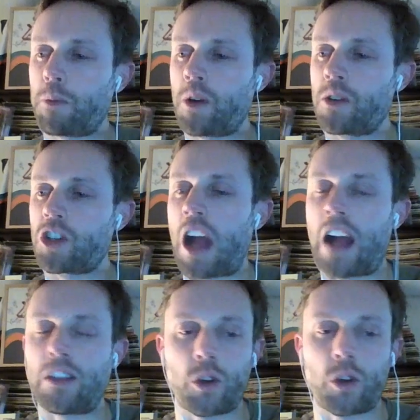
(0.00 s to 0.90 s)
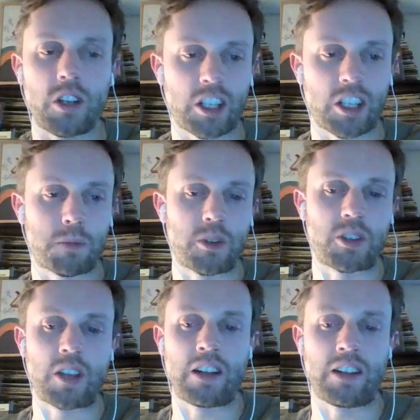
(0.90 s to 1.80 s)
Spurs shot
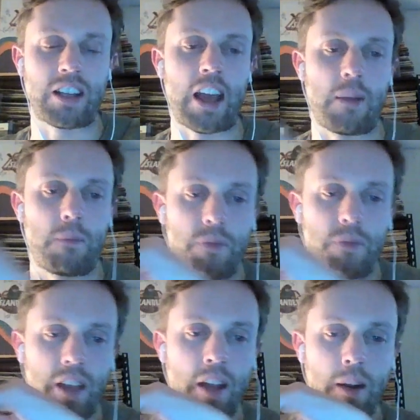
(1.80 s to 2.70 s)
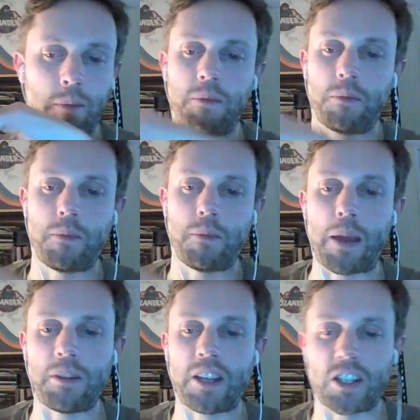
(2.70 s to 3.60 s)
36% in the game, and
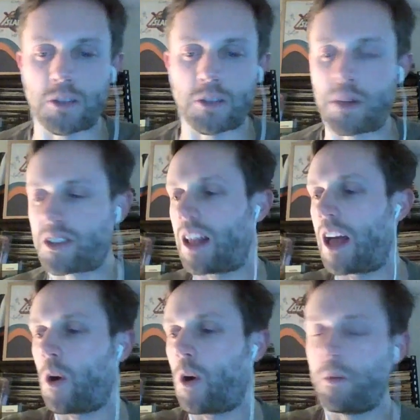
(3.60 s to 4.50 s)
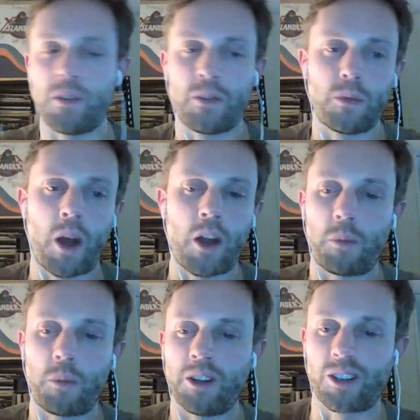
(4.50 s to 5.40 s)
maybe they just missed a lot of wide
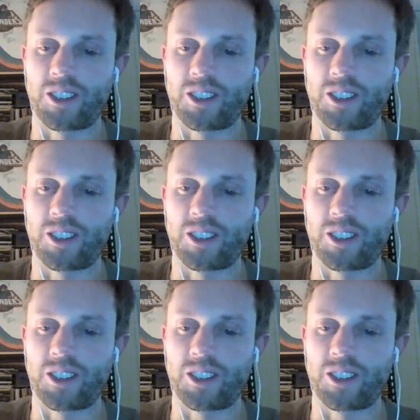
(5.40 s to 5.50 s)
open